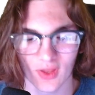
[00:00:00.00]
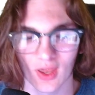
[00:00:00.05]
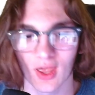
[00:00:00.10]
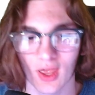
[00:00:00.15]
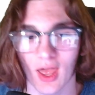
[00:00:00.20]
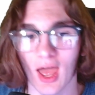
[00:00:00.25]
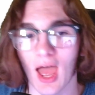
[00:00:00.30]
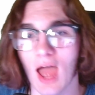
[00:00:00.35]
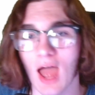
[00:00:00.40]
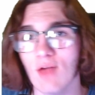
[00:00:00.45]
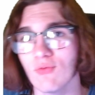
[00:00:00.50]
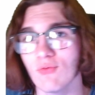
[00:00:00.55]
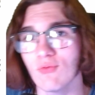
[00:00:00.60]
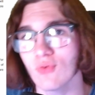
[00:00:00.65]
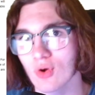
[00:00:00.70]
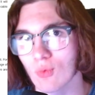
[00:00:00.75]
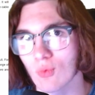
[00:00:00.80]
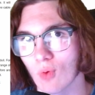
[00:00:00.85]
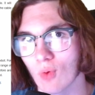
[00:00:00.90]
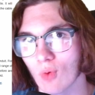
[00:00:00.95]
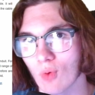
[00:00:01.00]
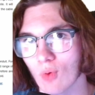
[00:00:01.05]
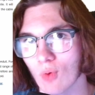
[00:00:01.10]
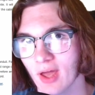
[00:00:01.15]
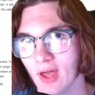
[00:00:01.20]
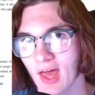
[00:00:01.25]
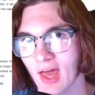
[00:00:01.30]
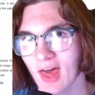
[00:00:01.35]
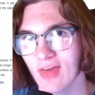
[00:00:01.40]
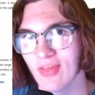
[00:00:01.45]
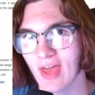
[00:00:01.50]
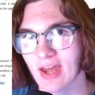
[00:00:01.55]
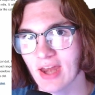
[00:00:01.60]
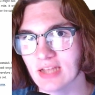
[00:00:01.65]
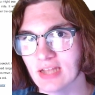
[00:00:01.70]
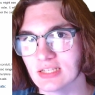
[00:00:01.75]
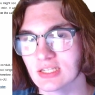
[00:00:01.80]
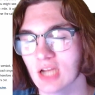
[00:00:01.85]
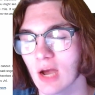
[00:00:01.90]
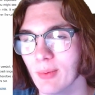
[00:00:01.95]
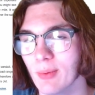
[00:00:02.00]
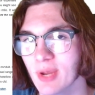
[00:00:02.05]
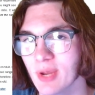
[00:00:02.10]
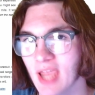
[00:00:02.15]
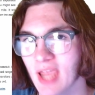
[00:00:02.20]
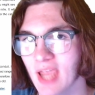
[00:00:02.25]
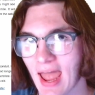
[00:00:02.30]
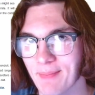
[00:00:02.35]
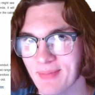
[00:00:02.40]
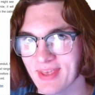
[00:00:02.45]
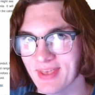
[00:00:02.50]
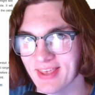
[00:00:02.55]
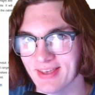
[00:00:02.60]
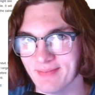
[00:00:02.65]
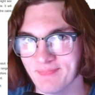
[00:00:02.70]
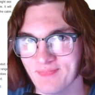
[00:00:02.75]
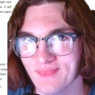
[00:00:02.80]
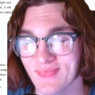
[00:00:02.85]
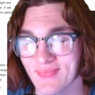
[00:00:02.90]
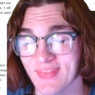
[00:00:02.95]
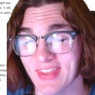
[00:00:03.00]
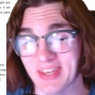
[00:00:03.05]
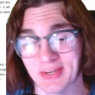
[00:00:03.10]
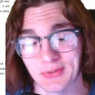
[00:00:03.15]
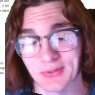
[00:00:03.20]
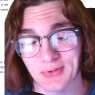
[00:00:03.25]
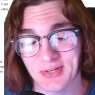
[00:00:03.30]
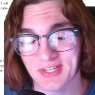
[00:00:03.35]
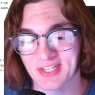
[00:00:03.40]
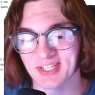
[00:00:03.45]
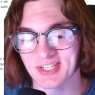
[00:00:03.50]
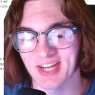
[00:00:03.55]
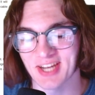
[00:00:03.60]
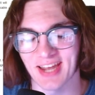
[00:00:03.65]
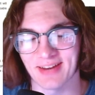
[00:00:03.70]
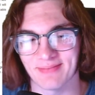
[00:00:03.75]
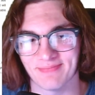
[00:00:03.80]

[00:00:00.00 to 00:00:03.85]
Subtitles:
everyone that is coming at me in Twitch chat.